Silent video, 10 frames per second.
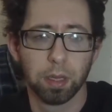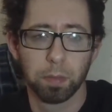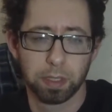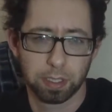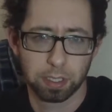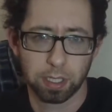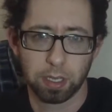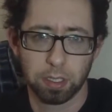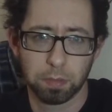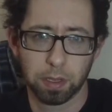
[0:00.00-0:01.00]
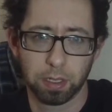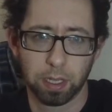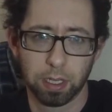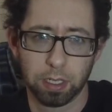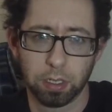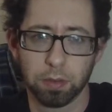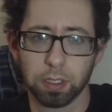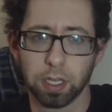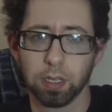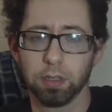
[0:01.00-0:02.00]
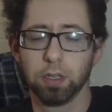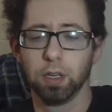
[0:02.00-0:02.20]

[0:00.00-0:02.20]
But this is kind of the amount of lighting you would get.